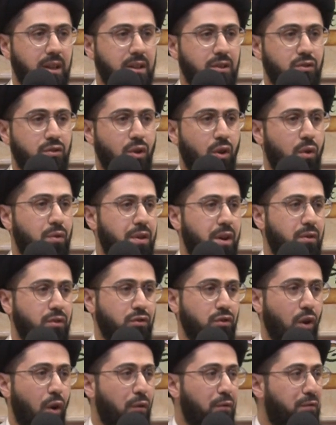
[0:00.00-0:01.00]
So
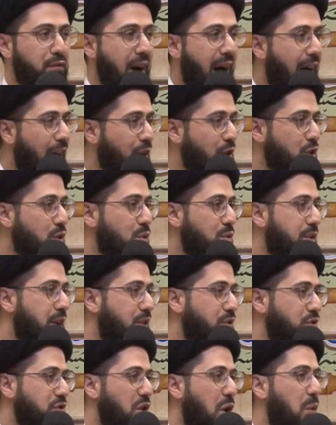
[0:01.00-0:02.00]
there's no value,
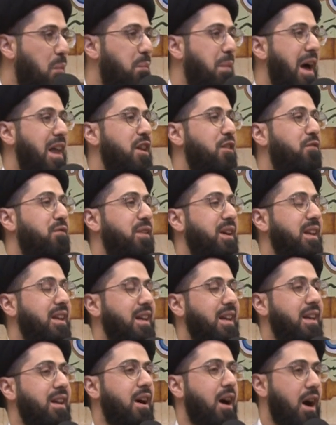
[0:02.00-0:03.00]
there's no benefit
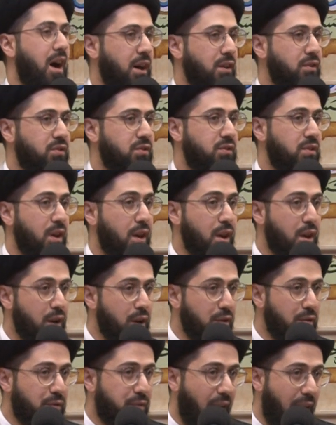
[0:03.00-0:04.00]
in us
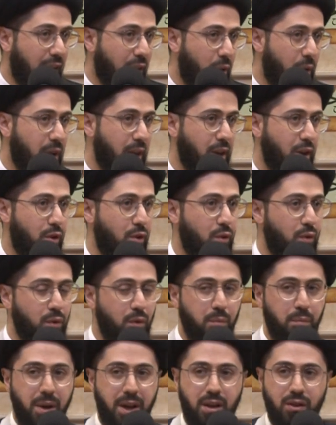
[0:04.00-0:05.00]
following
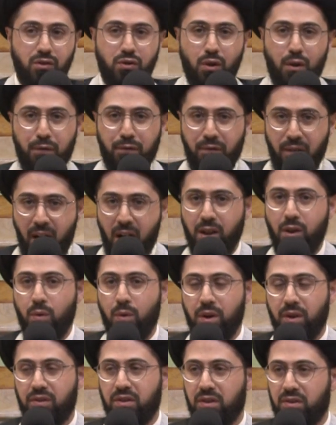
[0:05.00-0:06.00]
you because your
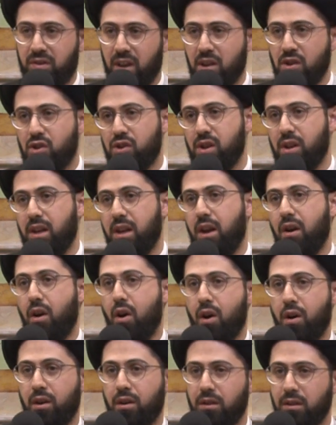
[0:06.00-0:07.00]
followers essentially
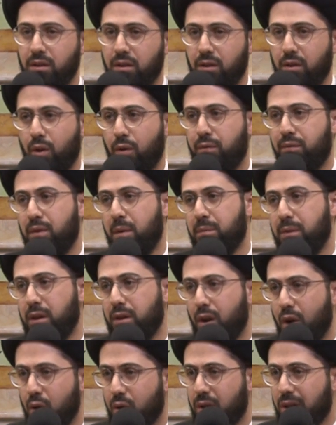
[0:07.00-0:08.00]
are, you know, from the
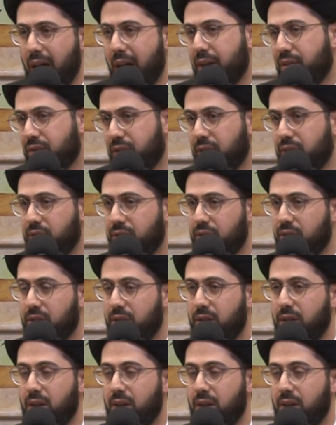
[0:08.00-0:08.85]
low classes.